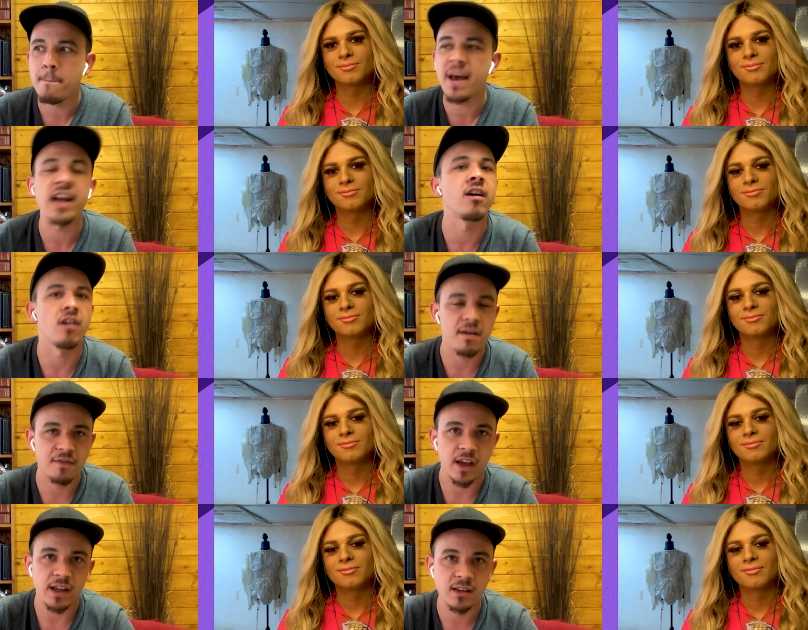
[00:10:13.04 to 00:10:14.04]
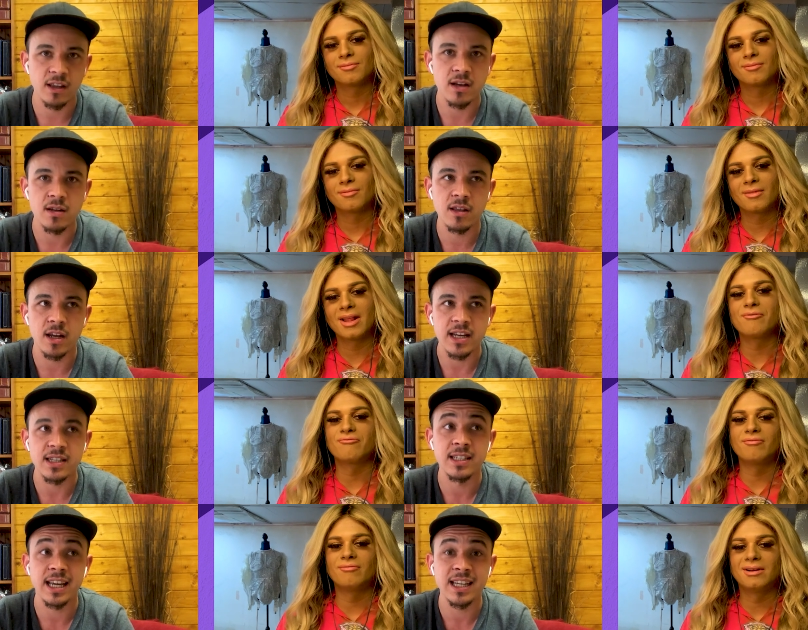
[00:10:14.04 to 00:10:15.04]
Speaker 1: better, I think, than than it,
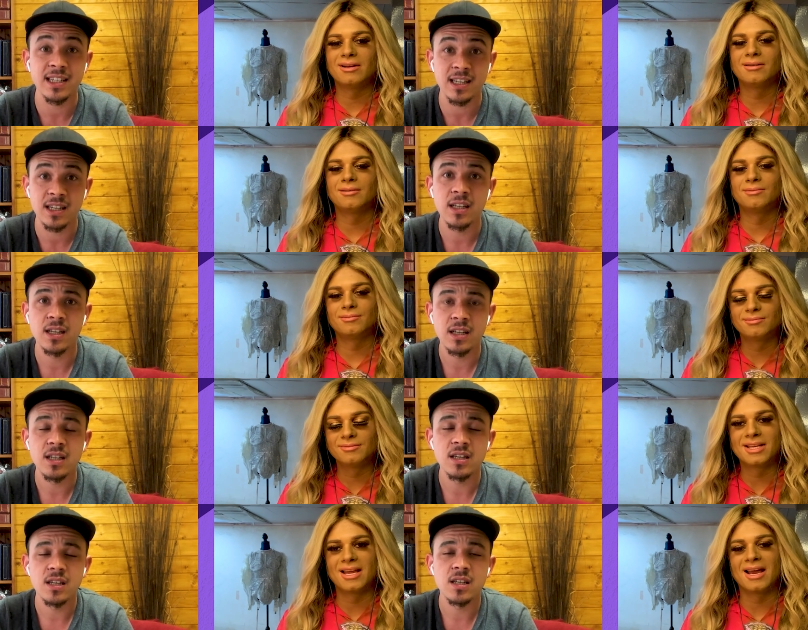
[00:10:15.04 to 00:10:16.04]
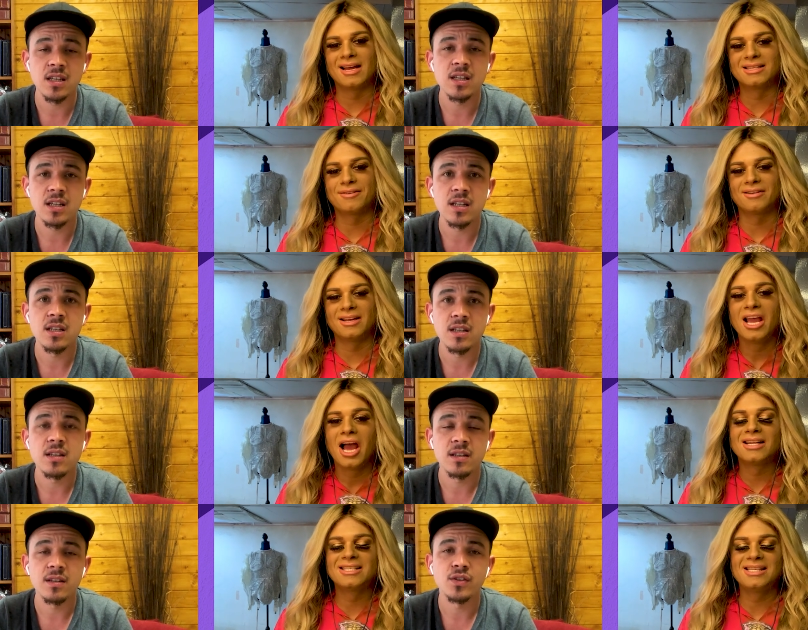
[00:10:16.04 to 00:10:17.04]
it did.
Speaker 2: Yeah, definitely.
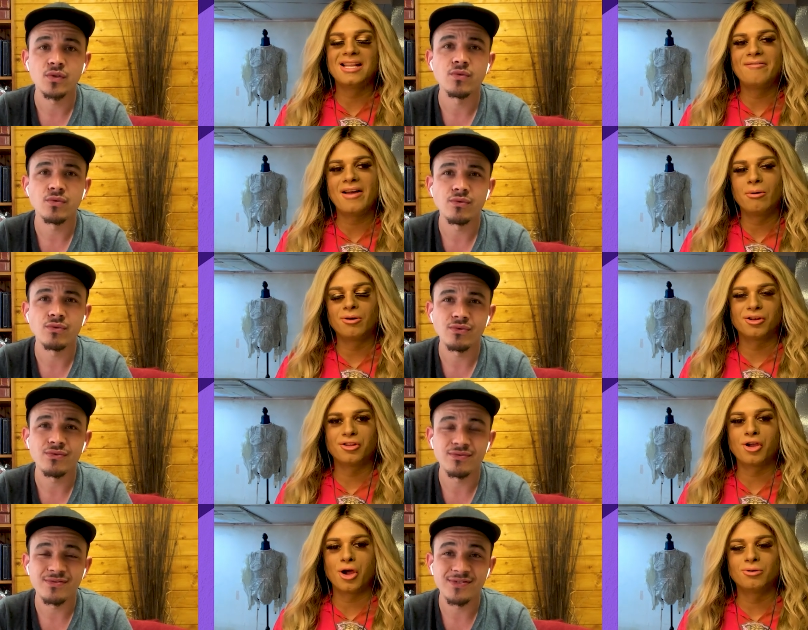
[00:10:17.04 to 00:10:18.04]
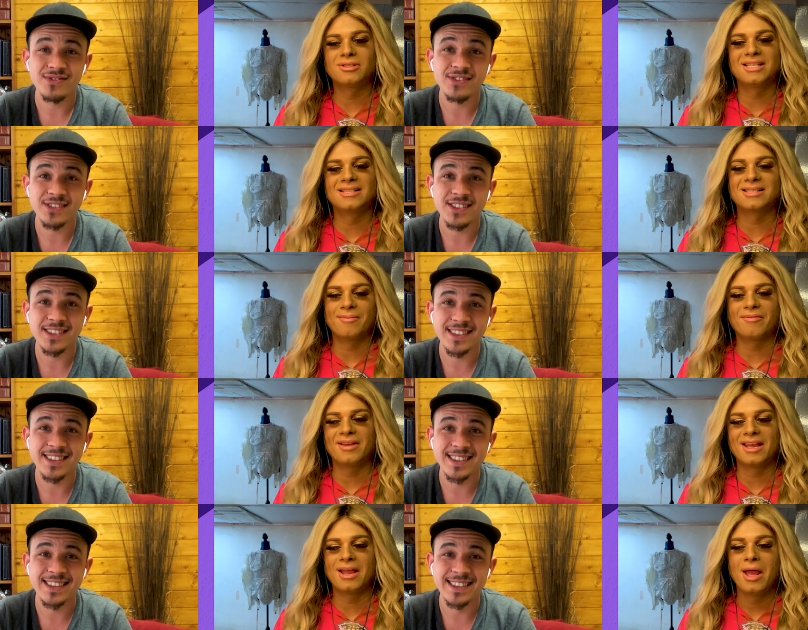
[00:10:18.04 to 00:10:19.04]
I did love how a lot of the girls did
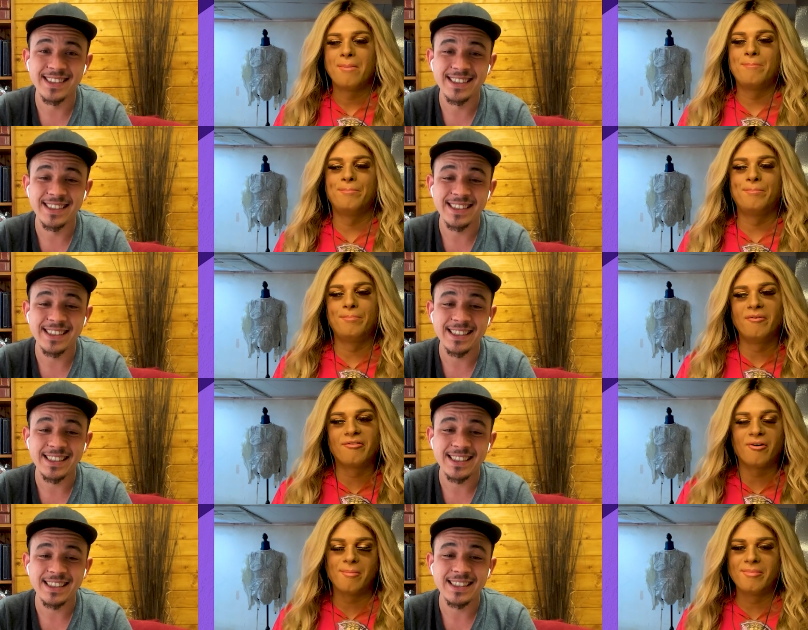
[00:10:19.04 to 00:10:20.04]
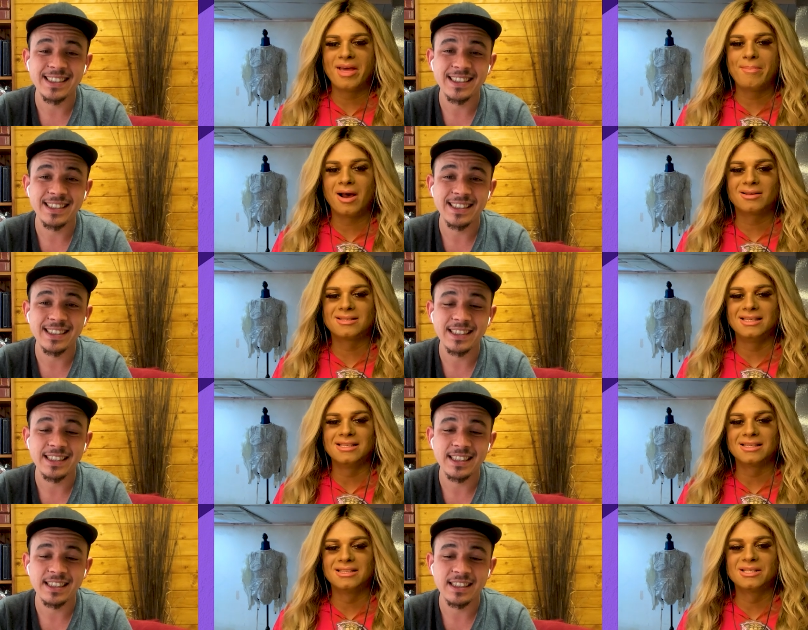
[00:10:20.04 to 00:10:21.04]
something from their past
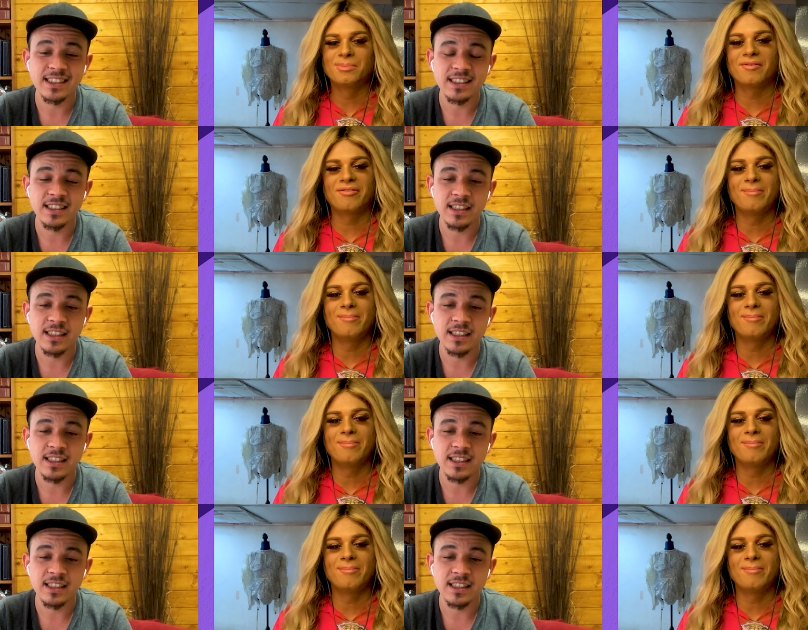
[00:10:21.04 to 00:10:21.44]
seasons, but for